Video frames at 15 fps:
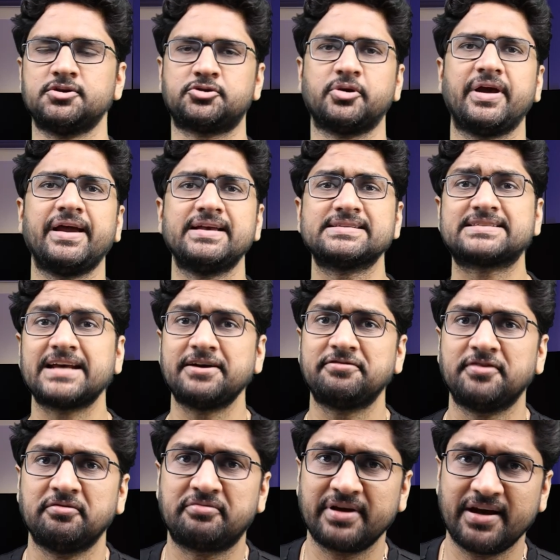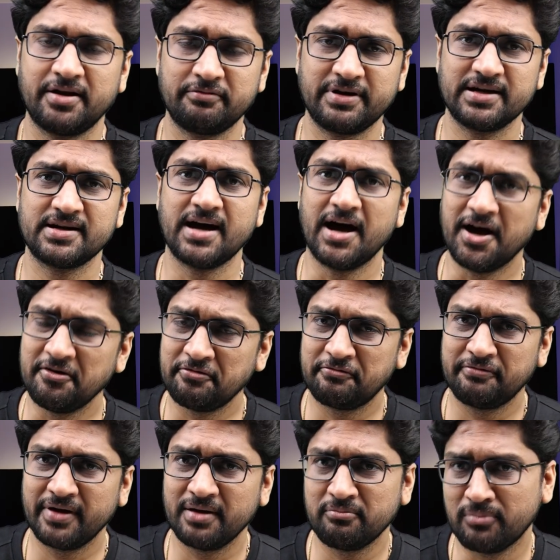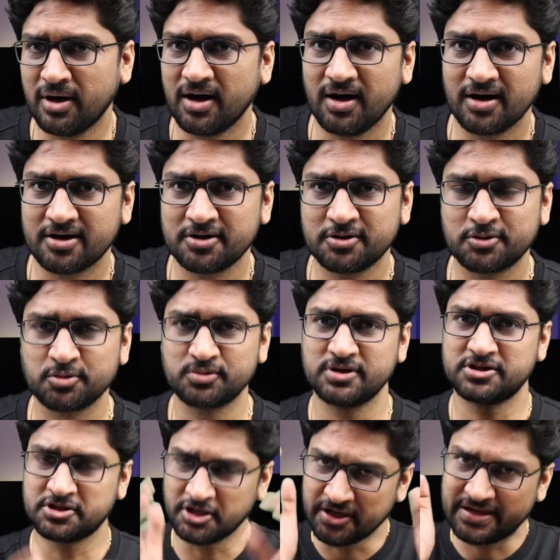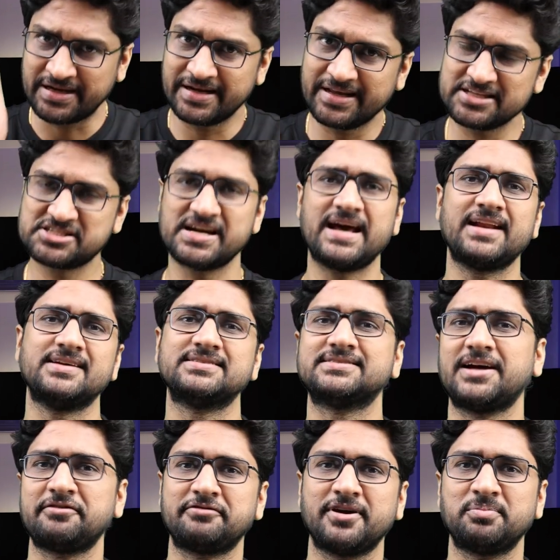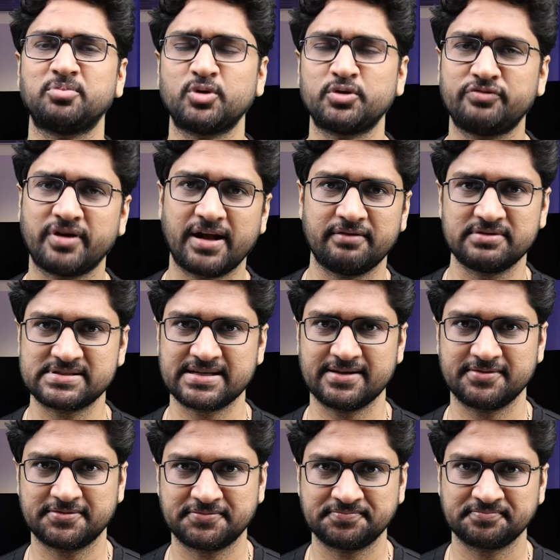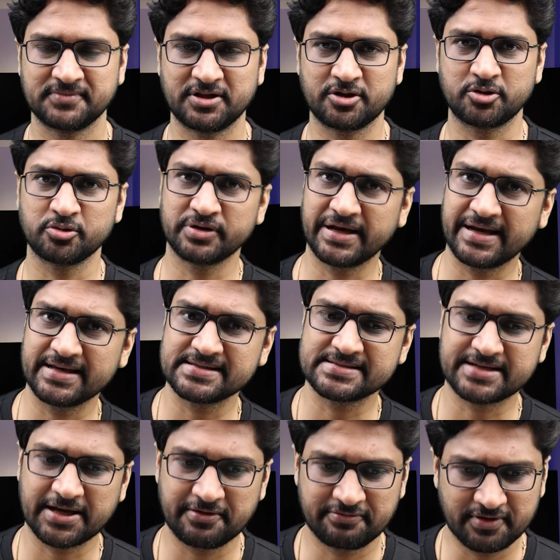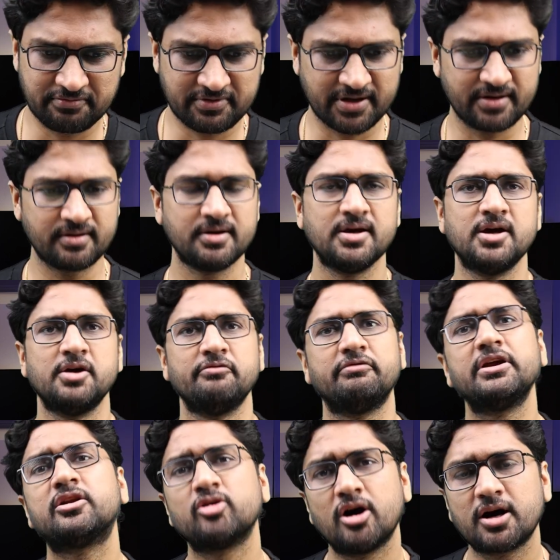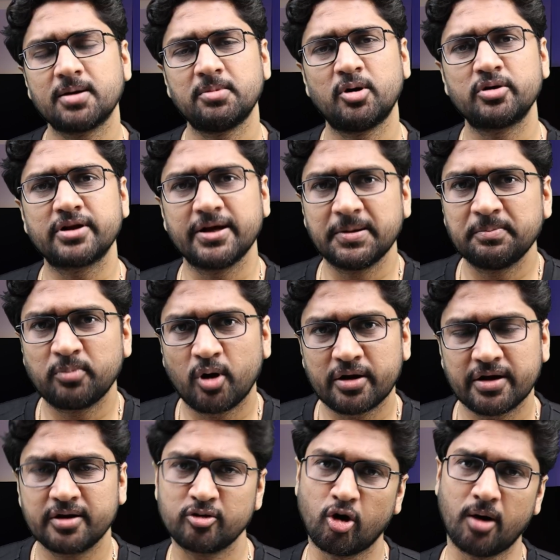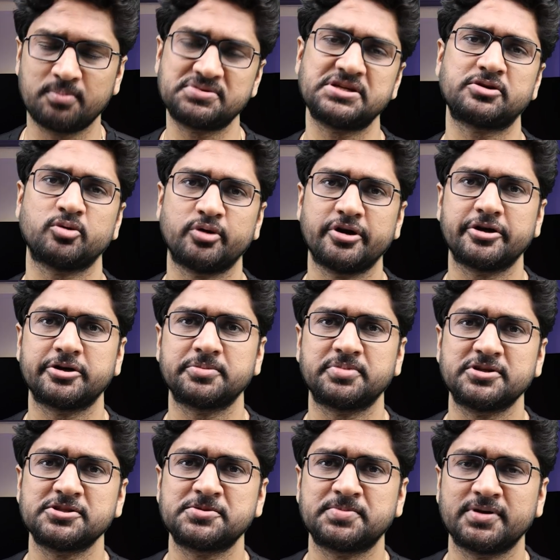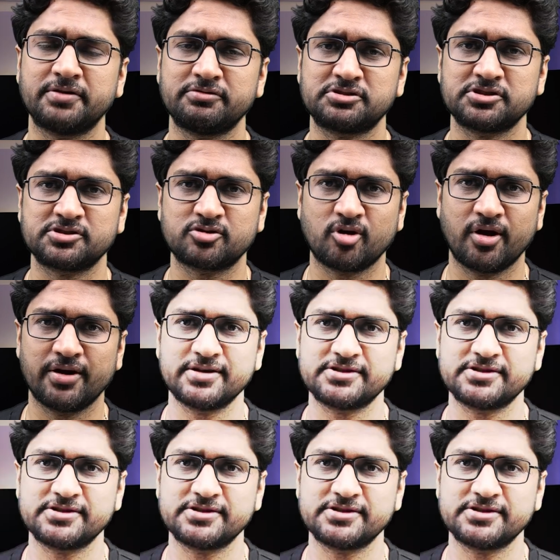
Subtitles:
Today is day 15. We are halfway mark to the 30-day challenge that we have put for ourselves. In the today's day 15, we talk about an important object-oriented principle which is called